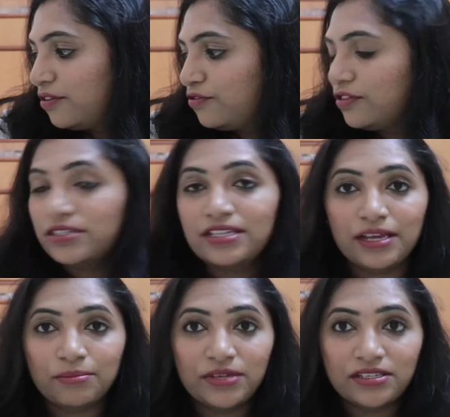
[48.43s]
First,
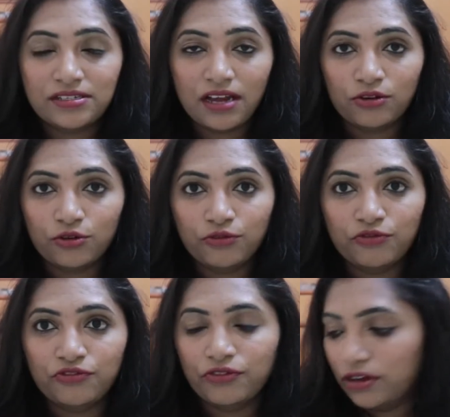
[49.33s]
let me start
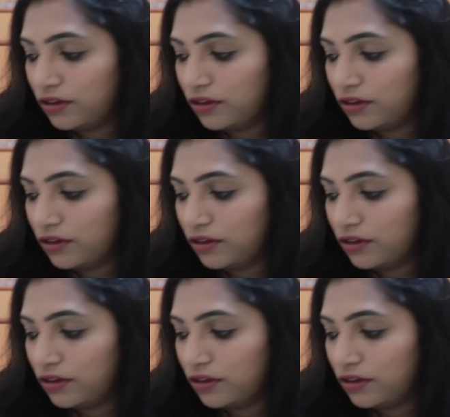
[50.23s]
off